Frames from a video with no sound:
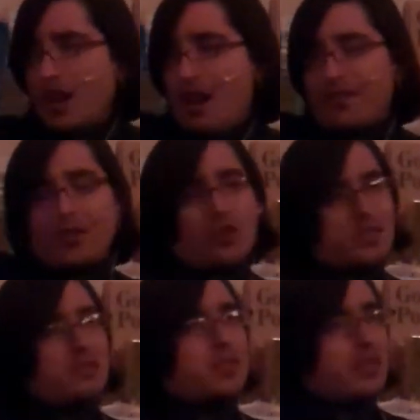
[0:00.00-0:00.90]
For
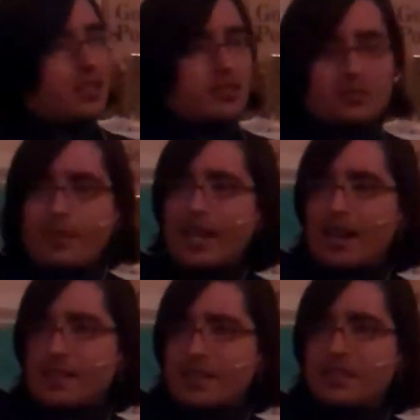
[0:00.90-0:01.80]
those of you that may
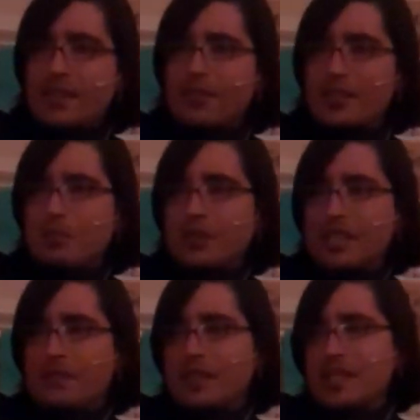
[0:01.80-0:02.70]
not necessarily
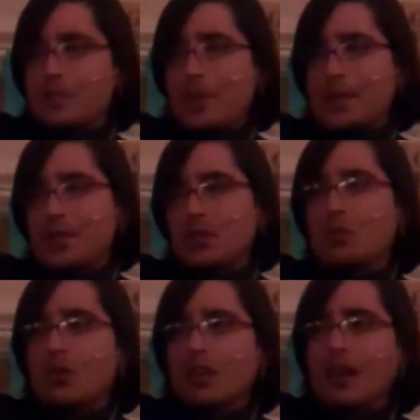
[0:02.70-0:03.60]
believe in the spiritual
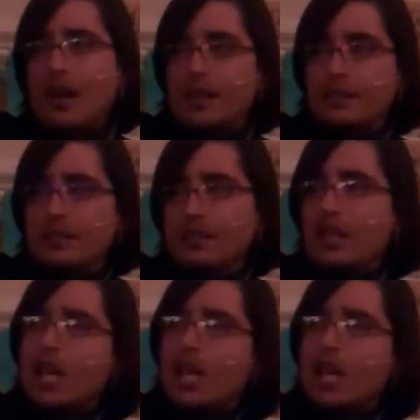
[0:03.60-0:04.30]
or God,